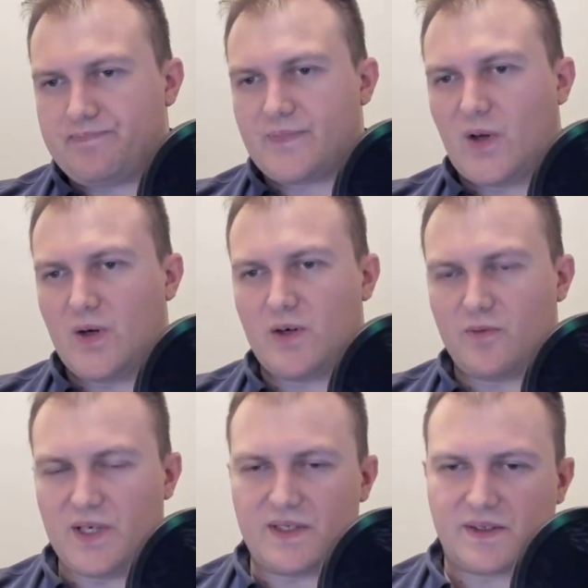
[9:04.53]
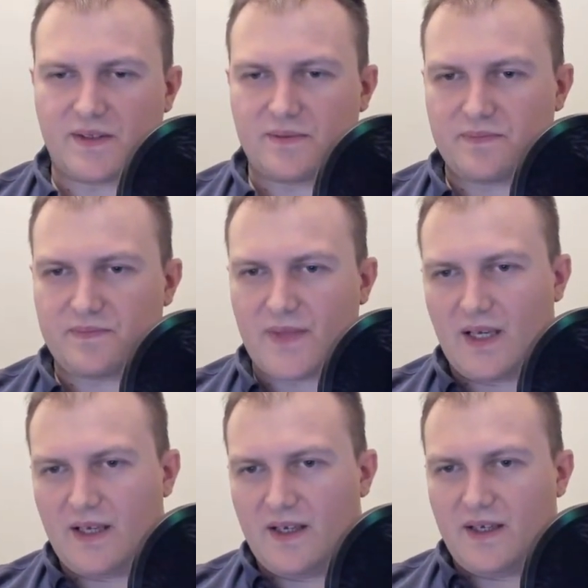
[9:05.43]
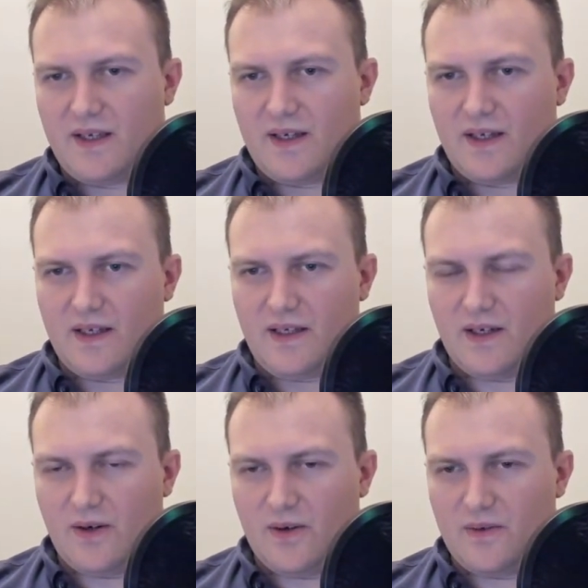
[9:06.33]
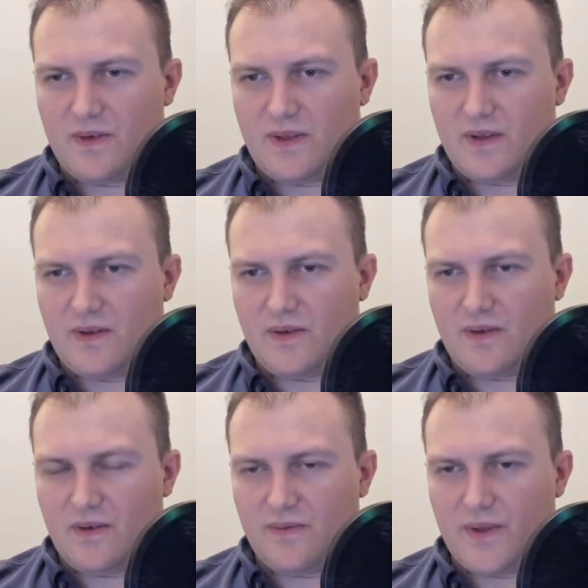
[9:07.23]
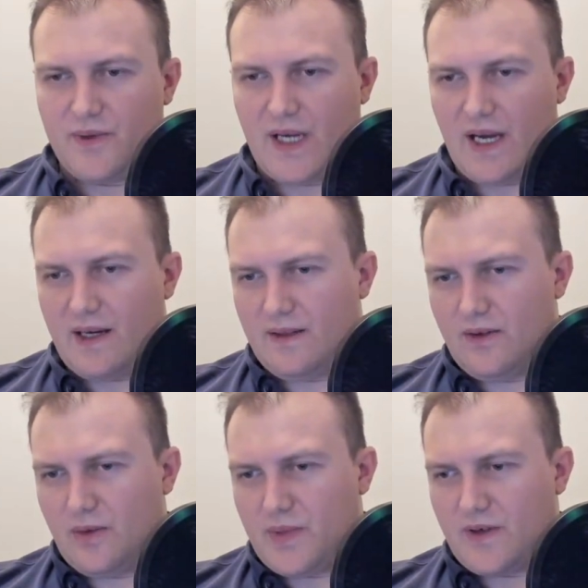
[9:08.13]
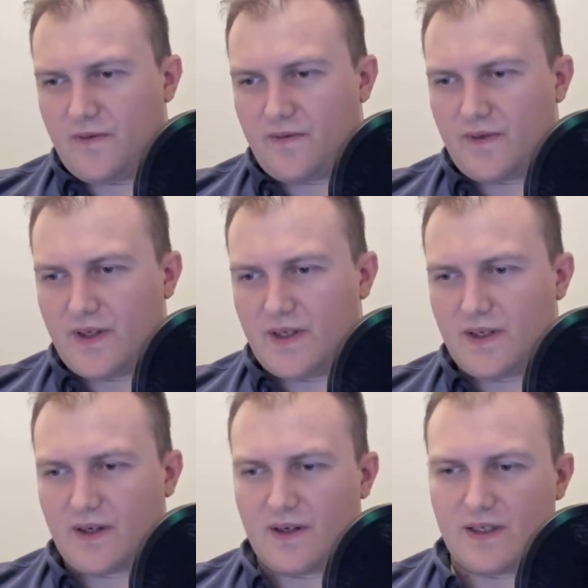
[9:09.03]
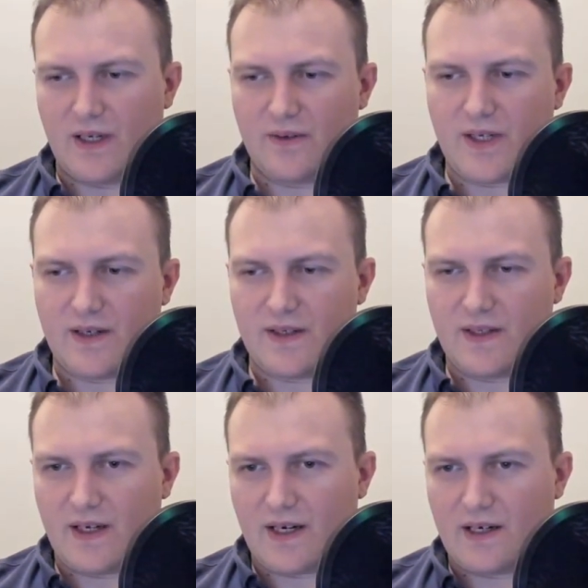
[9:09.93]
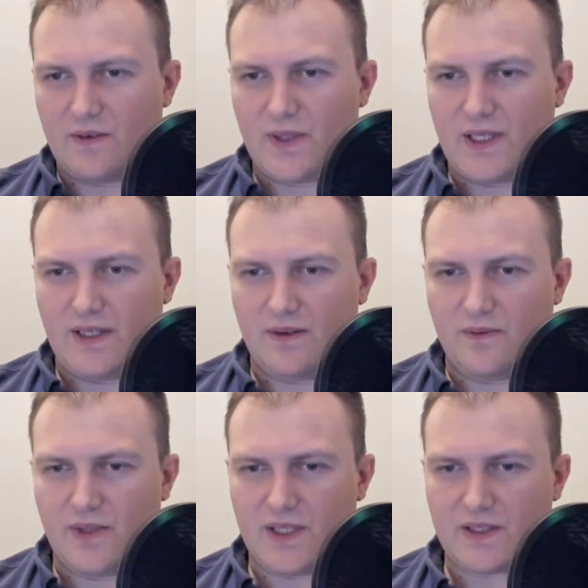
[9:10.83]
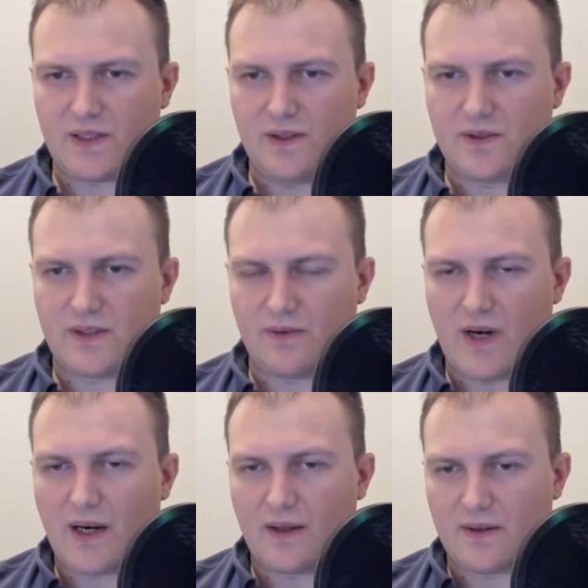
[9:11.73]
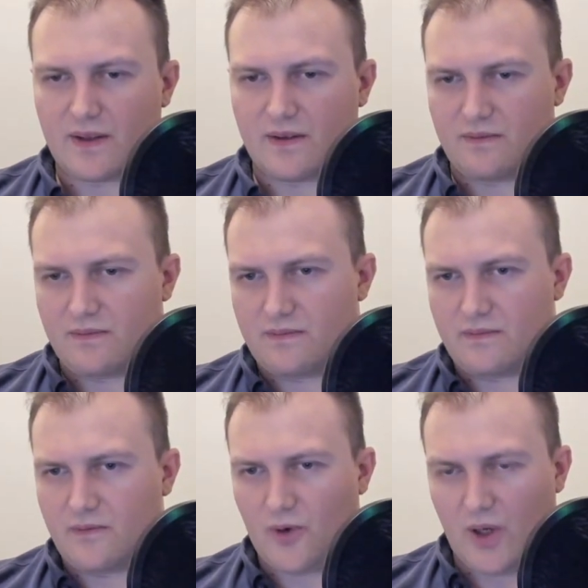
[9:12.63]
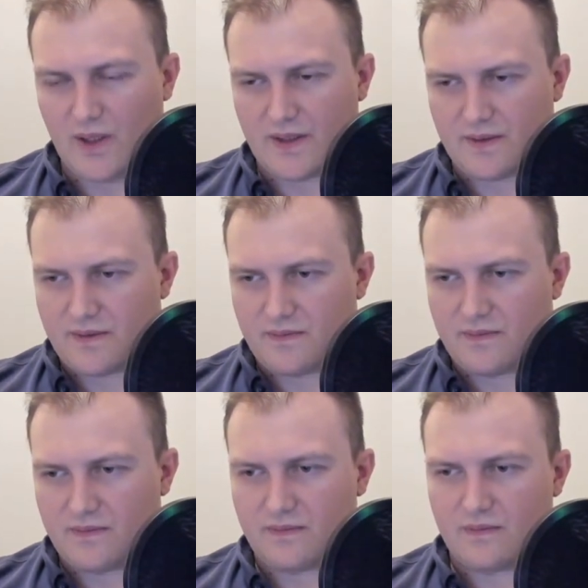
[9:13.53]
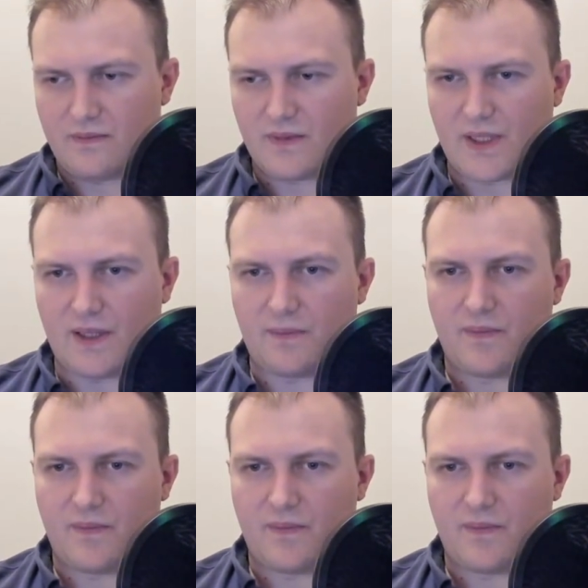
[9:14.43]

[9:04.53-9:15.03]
on your risk. You know, when we had a little bit of Cardano here and there, we just used the regular wallet, okay,